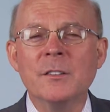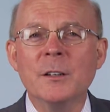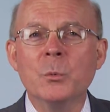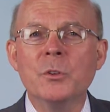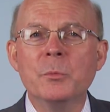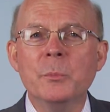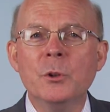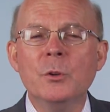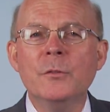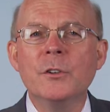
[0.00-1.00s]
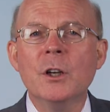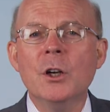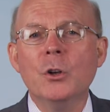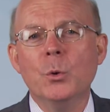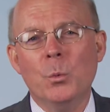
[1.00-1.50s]
And it was moved
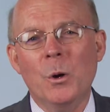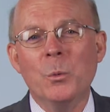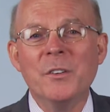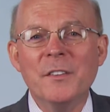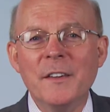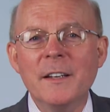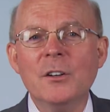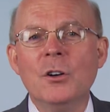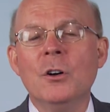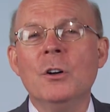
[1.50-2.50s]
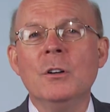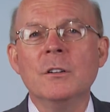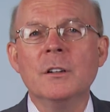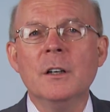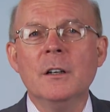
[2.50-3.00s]
to what was then called